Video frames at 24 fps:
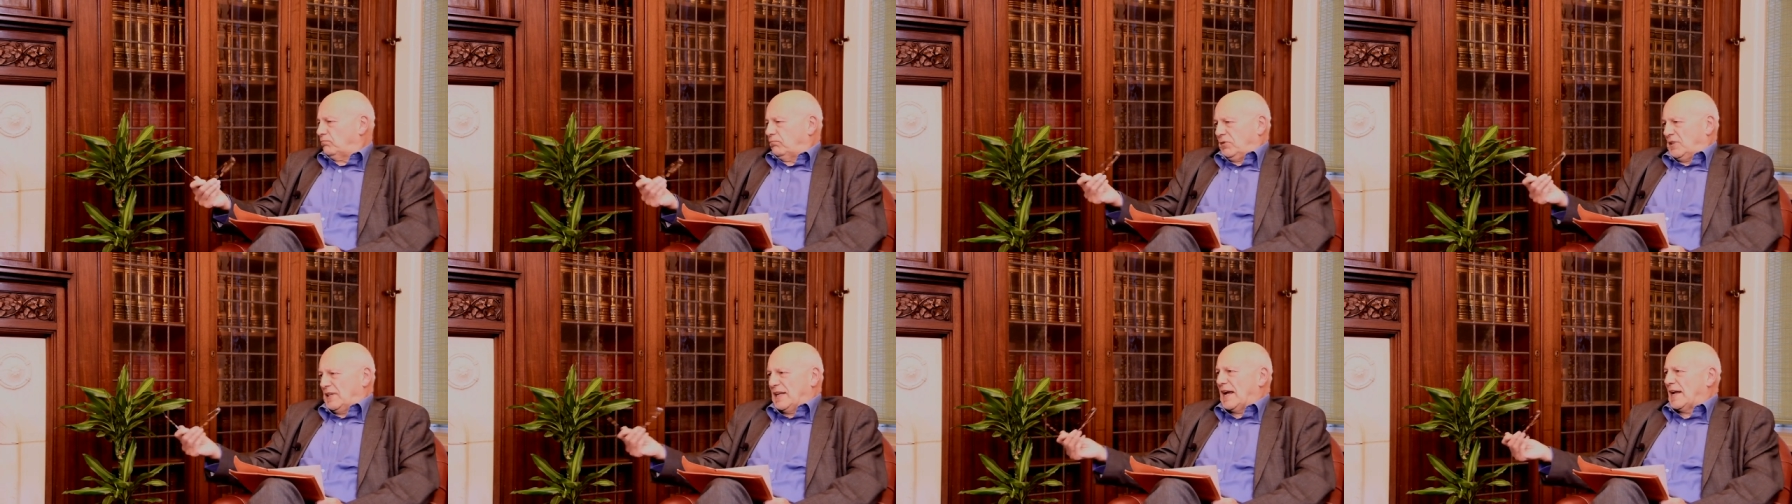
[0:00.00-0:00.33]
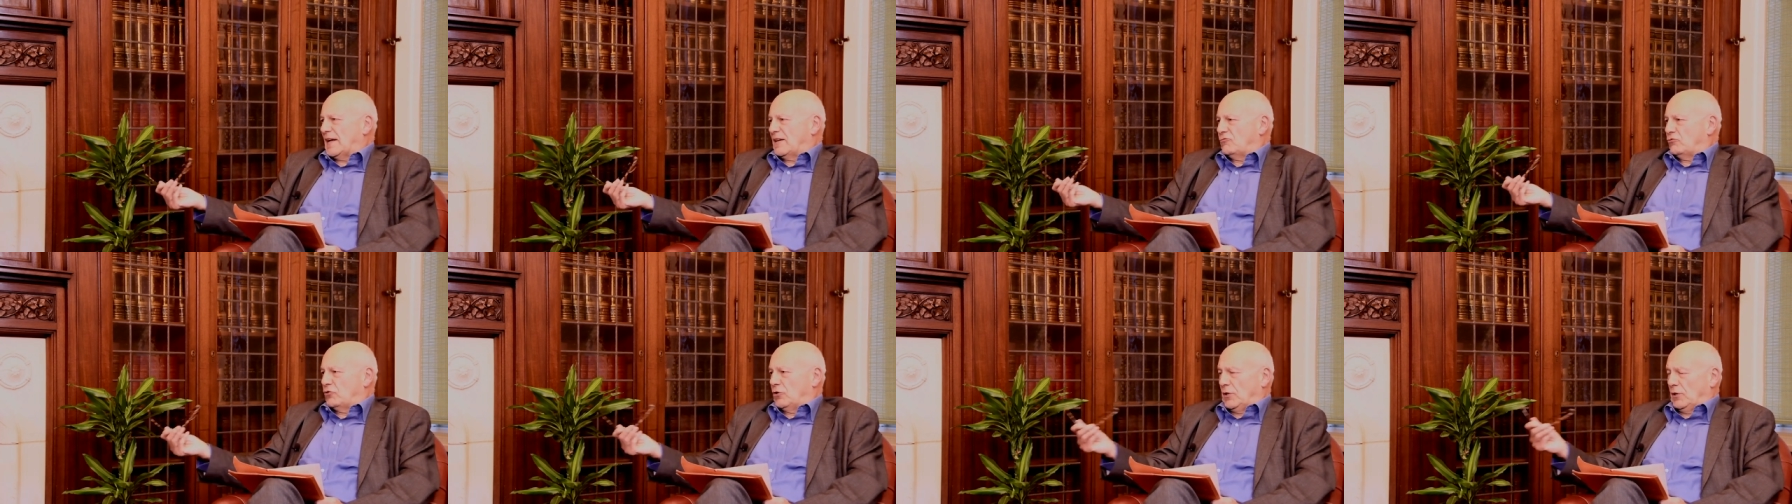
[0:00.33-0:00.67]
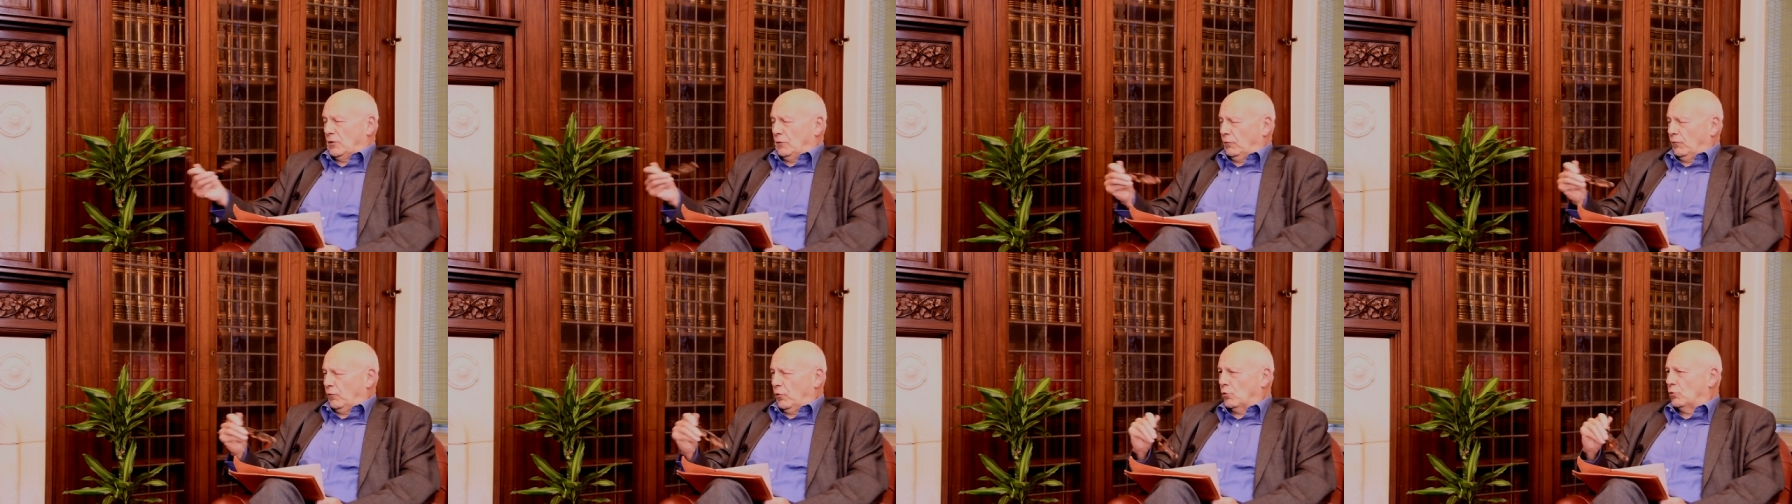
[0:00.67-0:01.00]
the entry
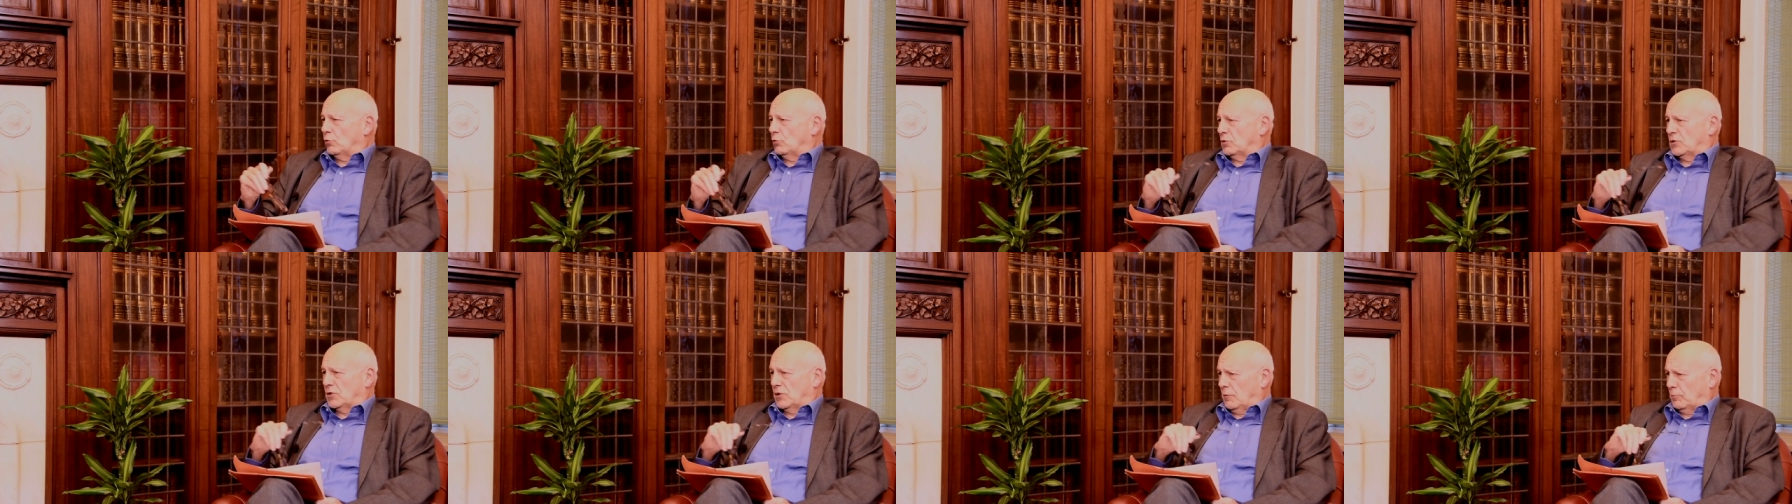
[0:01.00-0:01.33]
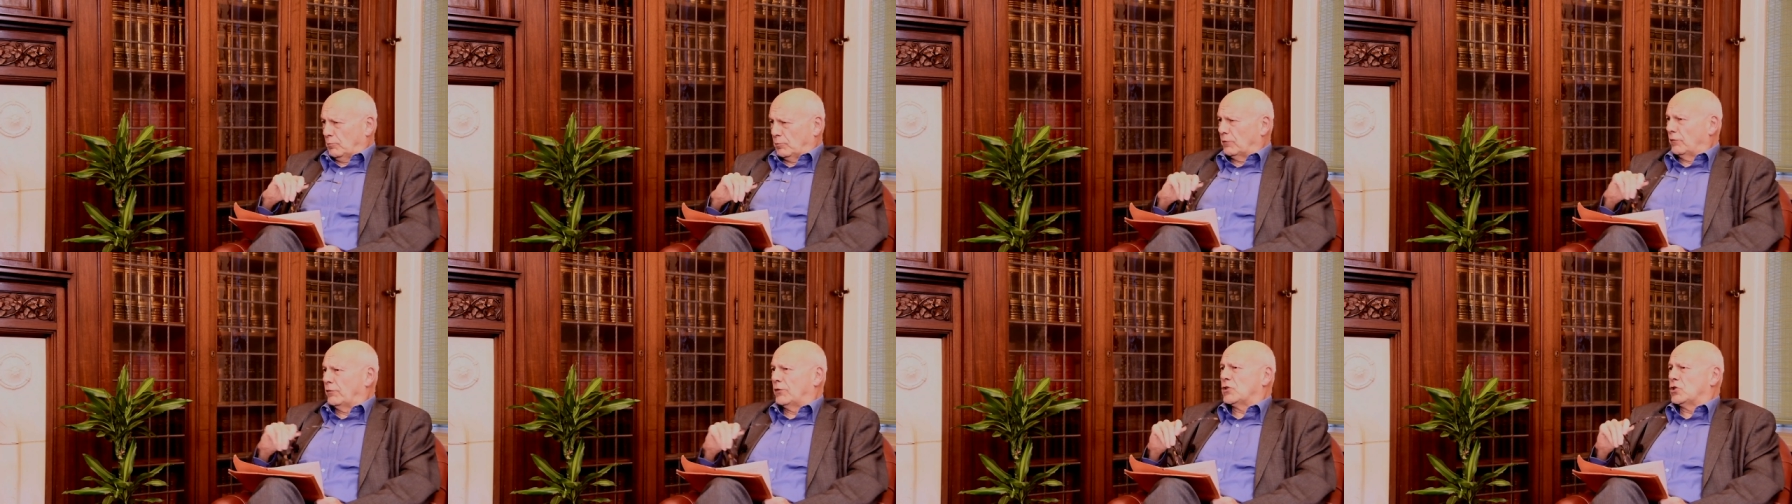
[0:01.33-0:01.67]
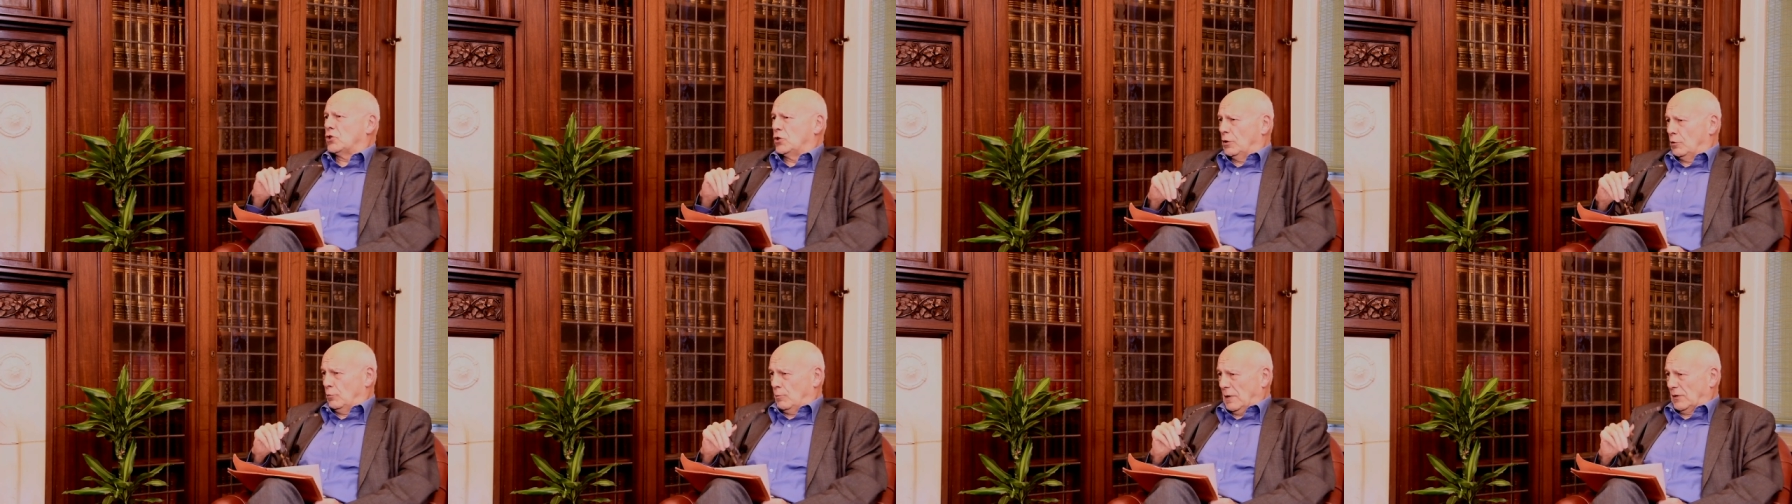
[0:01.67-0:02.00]
into force, the
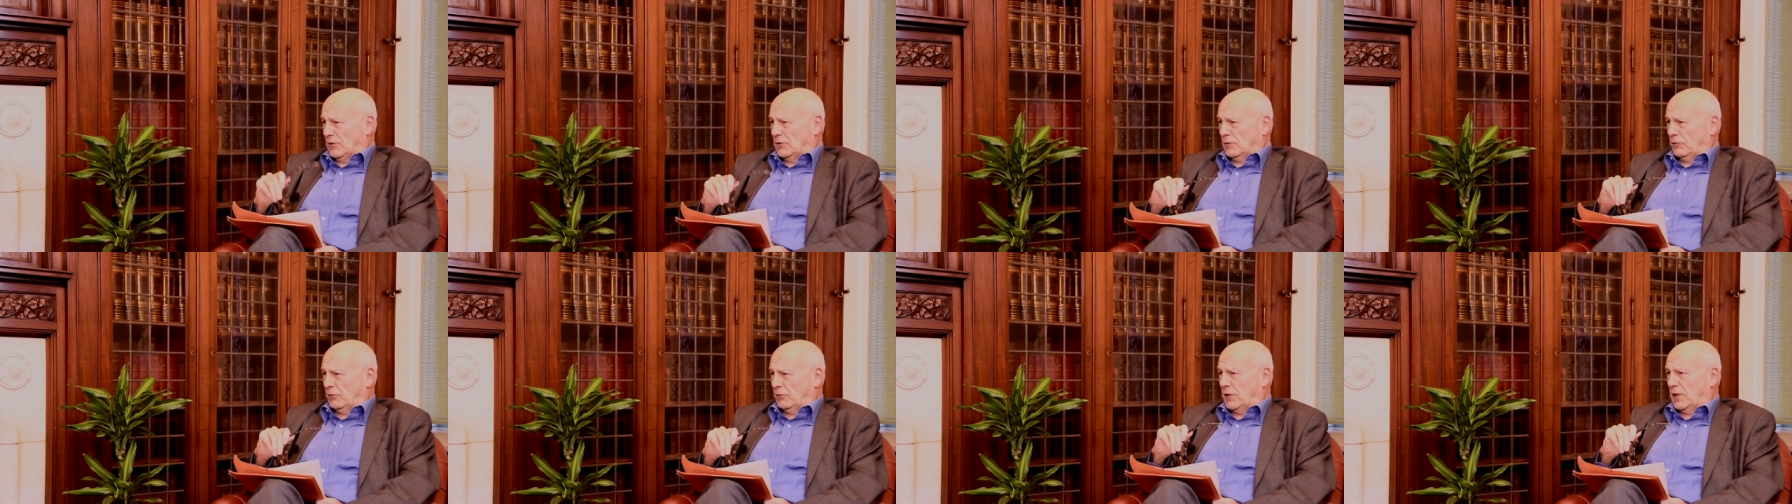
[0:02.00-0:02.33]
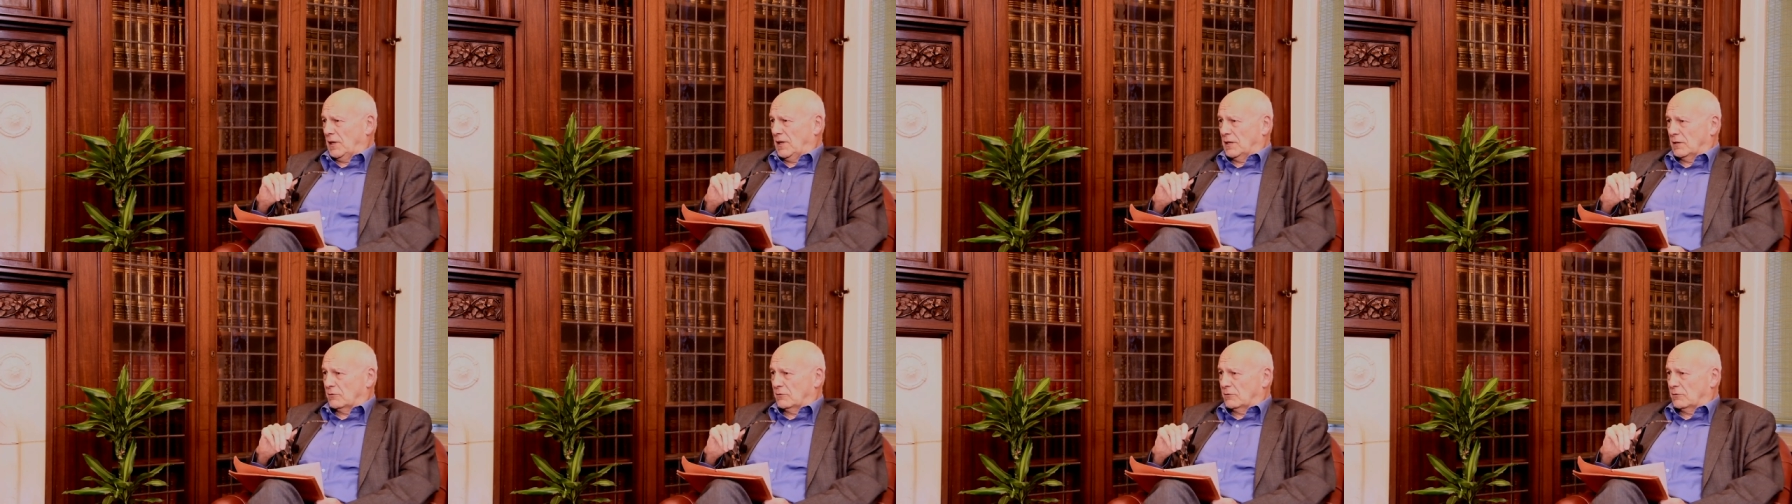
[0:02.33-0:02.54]
provisional one of the